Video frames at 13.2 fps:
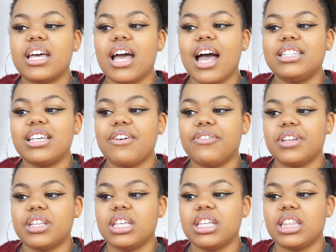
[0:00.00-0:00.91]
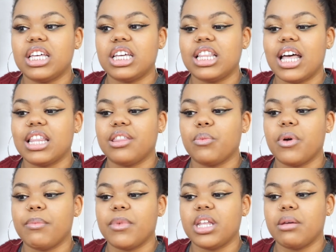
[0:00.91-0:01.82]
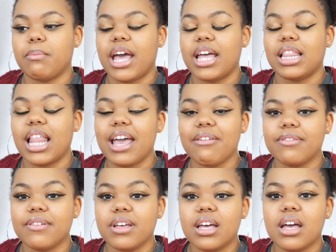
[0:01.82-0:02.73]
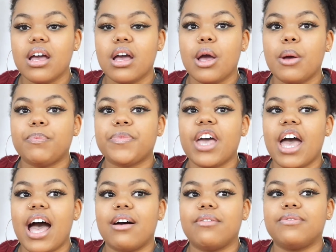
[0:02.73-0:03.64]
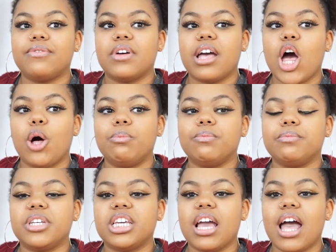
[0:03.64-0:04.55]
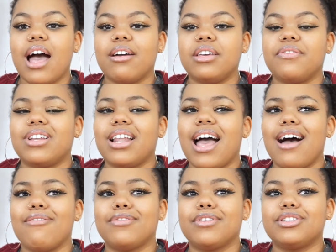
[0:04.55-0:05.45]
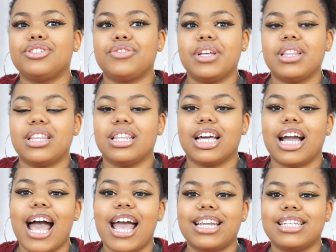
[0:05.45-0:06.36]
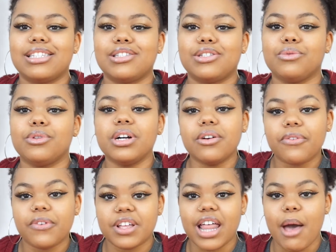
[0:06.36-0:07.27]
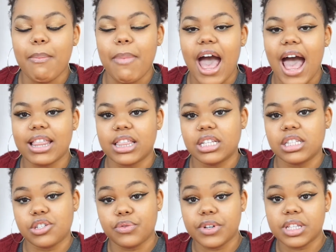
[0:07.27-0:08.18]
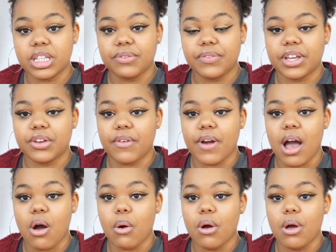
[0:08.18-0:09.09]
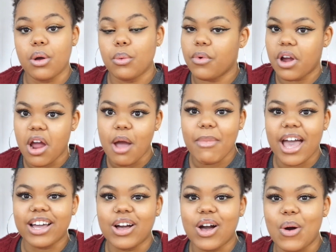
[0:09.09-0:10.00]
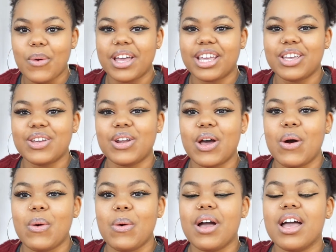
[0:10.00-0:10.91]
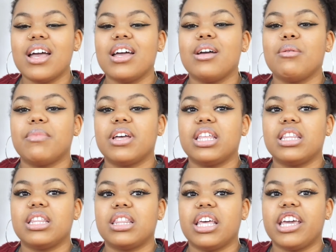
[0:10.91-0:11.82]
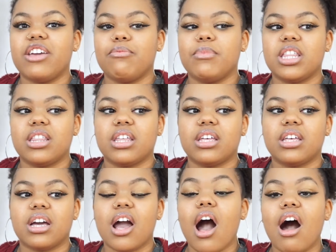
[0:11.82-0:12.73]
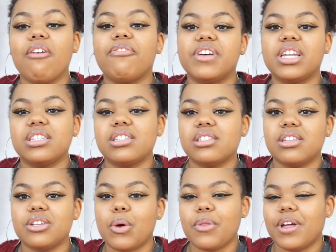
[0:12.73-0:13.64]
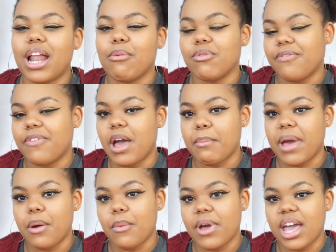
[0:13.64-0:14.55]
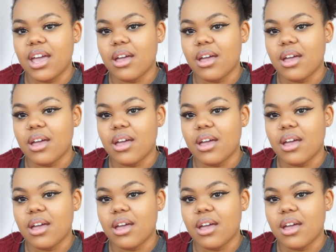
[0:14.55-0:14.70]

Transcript: I definitely think that the women in my life have helped me ha even have the strength and the guidance to look for that path and to really figure out where am I going, you know? But they gave me the confidence to know that I would find my way.